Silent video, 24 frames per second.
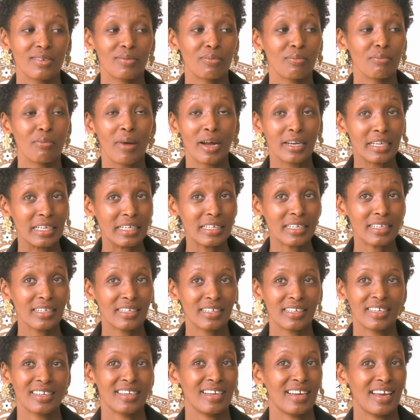money,
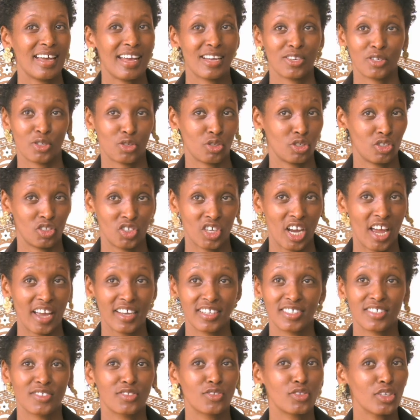extra
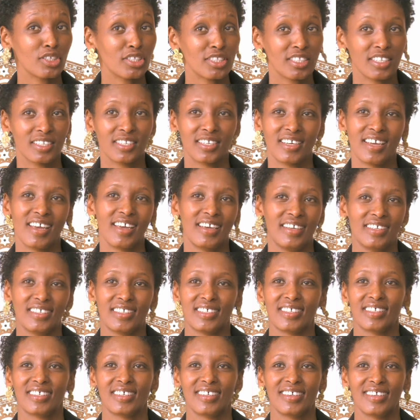checks, just in
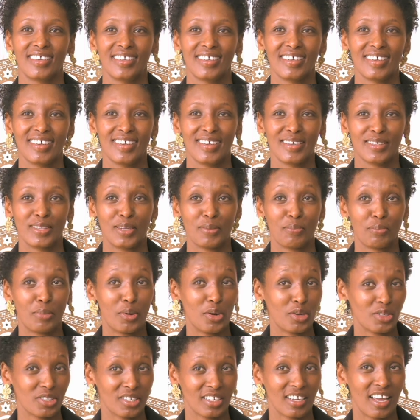case. The
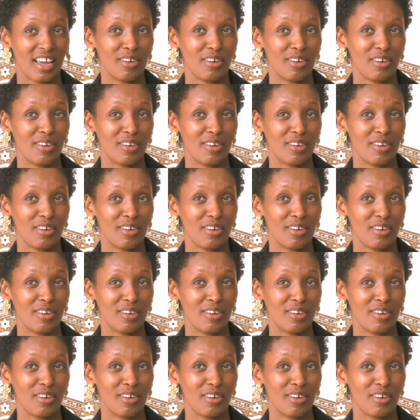post